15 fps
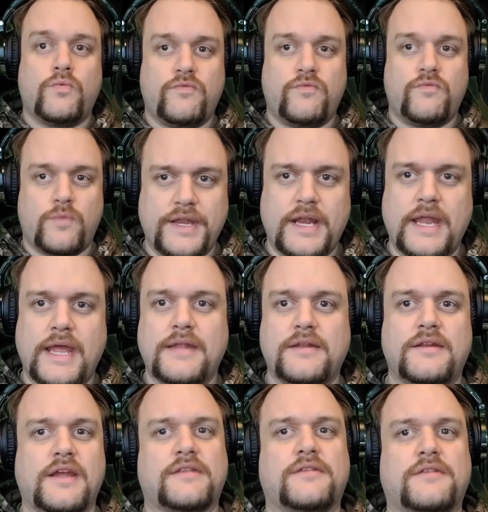
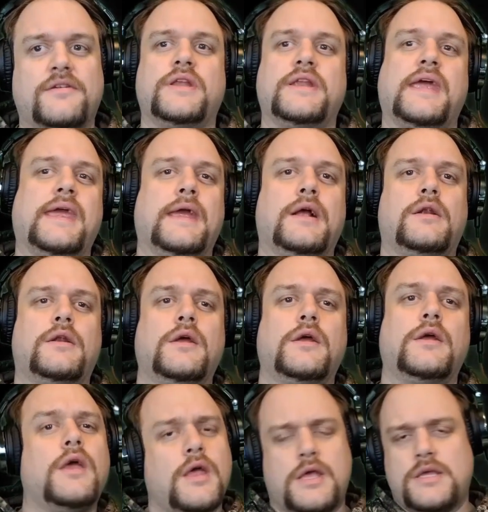Wanderland Nectarine Ale.
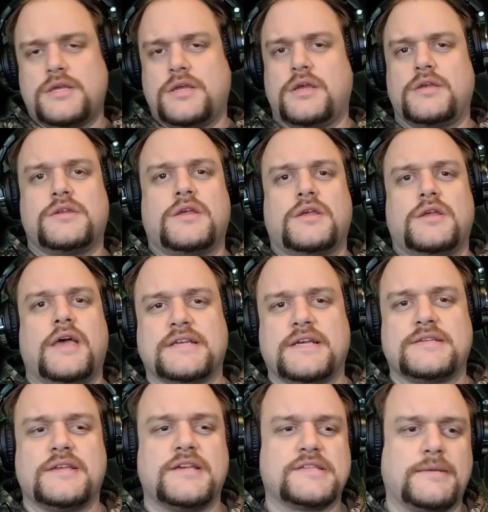As
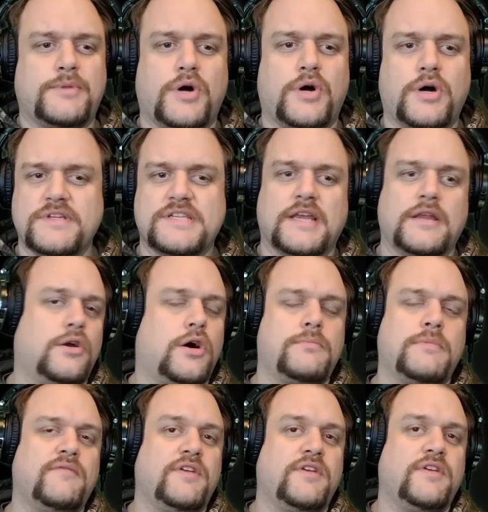I'm always saying in all
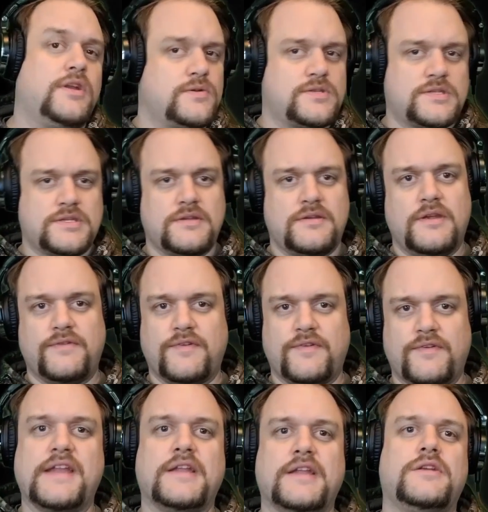my videos, if you
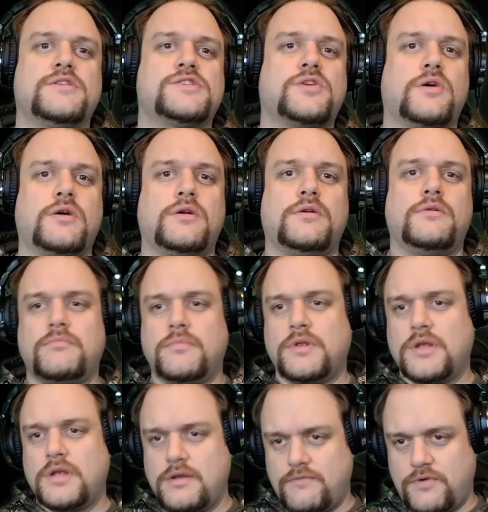find it in the store,
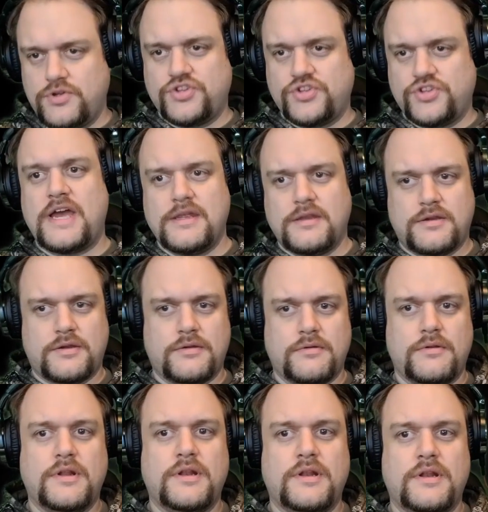want to try it,
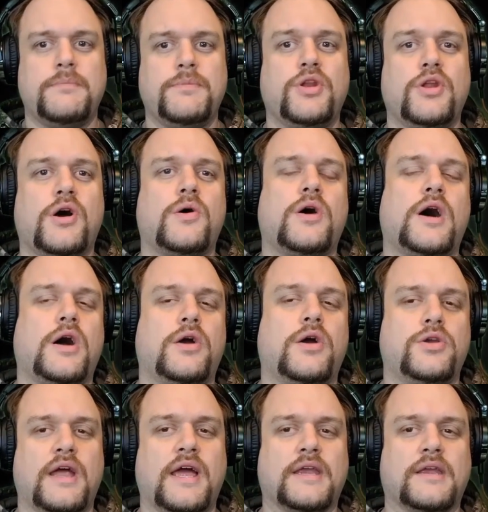let me know how
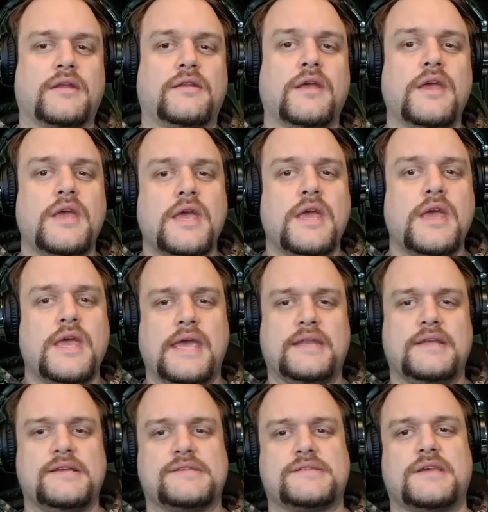you like it.
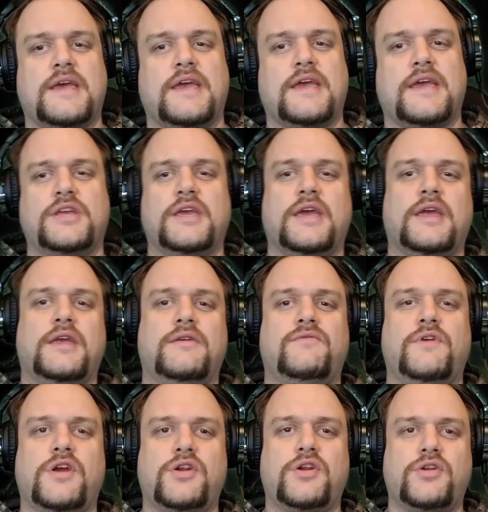It is actually a
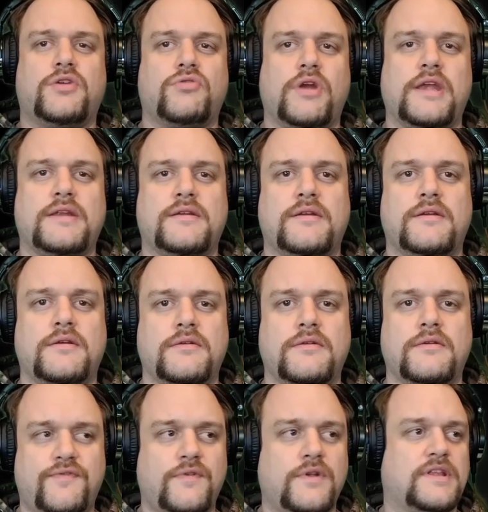very great
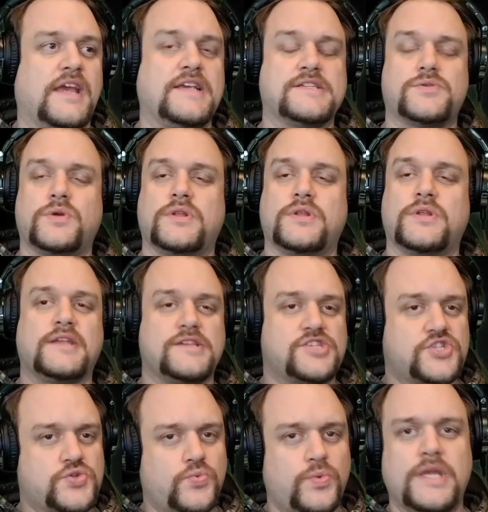taste to it. It
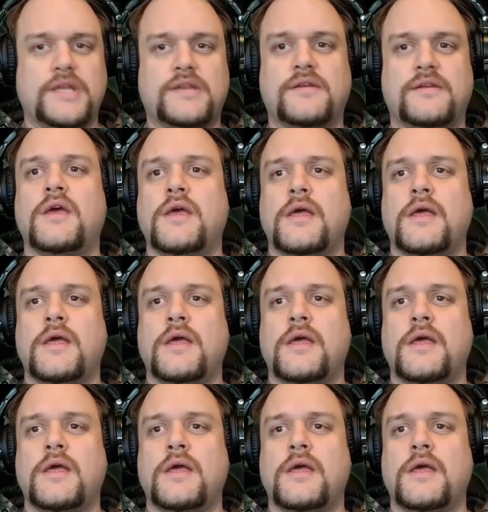is sweet.